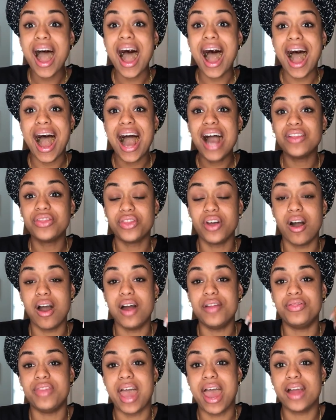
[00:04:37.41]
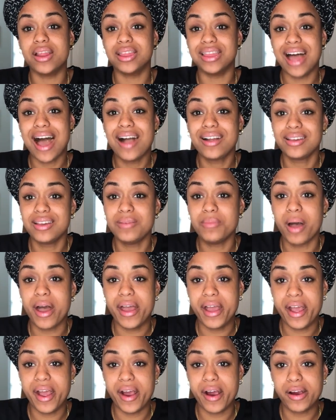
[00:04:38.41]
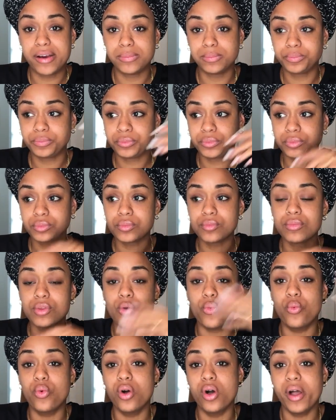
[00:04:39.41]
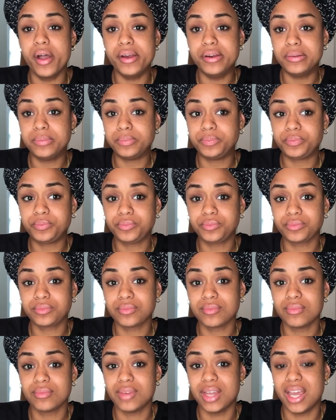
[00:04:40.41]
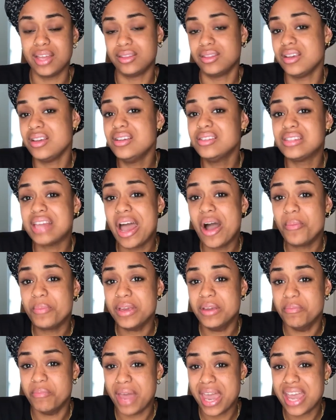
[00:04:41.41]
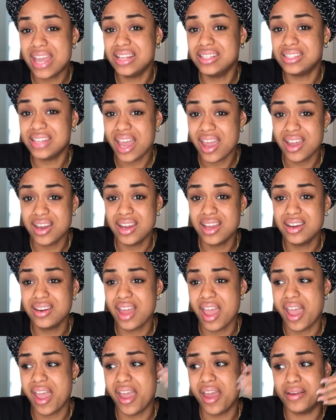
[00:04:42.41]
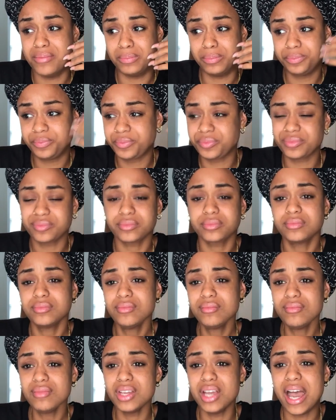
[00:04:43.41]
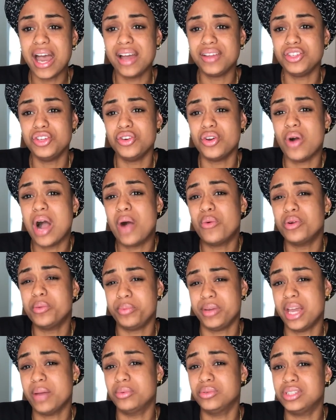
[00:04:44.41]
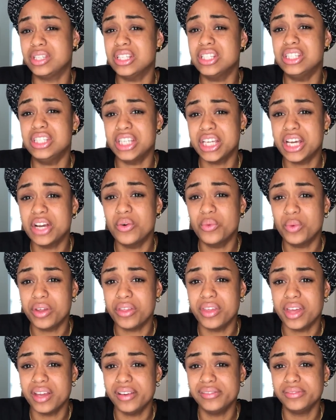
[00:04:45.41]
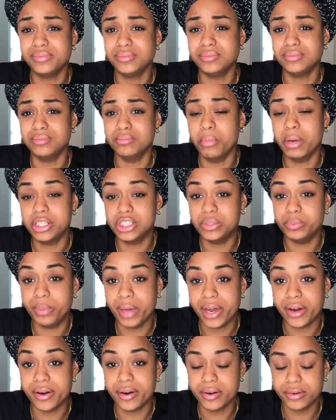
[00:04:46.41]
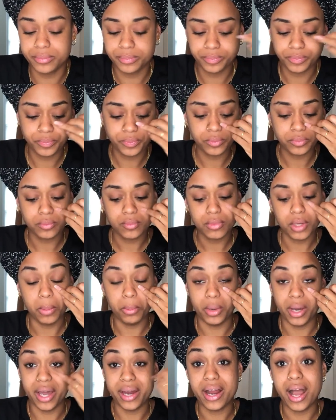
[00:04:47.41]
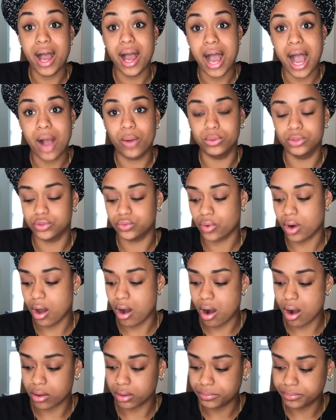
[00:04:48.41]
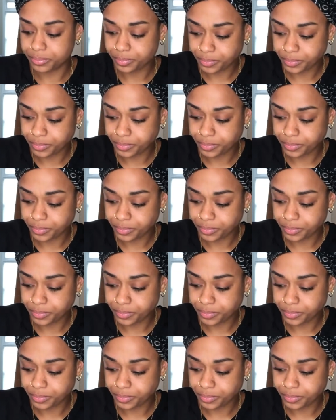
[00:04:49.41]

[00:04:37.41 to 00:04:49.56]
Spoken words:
I thought that locking my hair would at least help me maintain it, and, you know, I would be able to deal with it much better. But I was wrong.